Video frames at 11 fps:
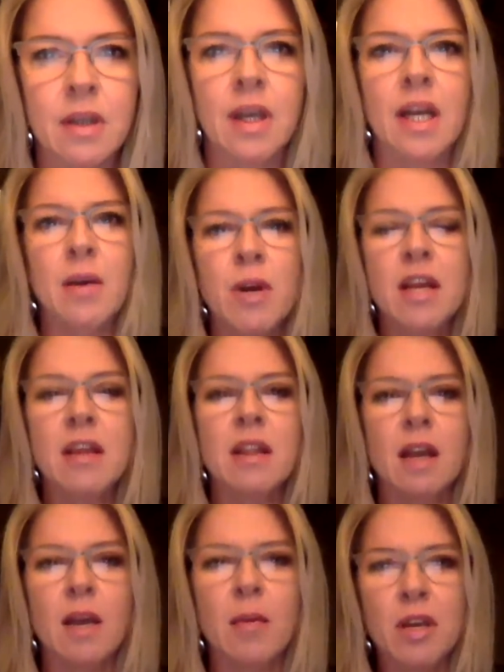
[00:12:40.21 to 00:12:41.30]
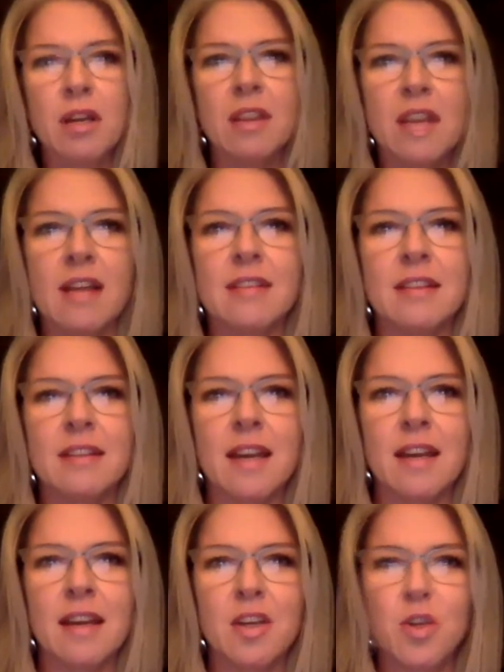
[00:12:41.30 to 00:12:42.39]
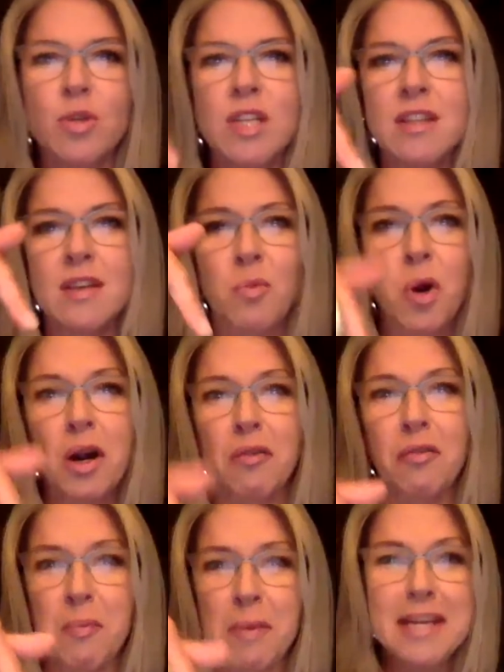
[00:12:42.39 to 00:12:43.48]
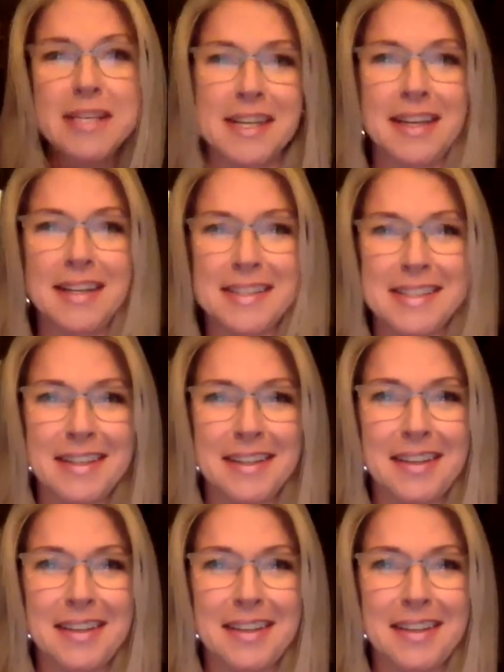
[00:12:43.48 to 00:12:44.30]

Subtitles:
and I want you to think, you did the work for Macy's.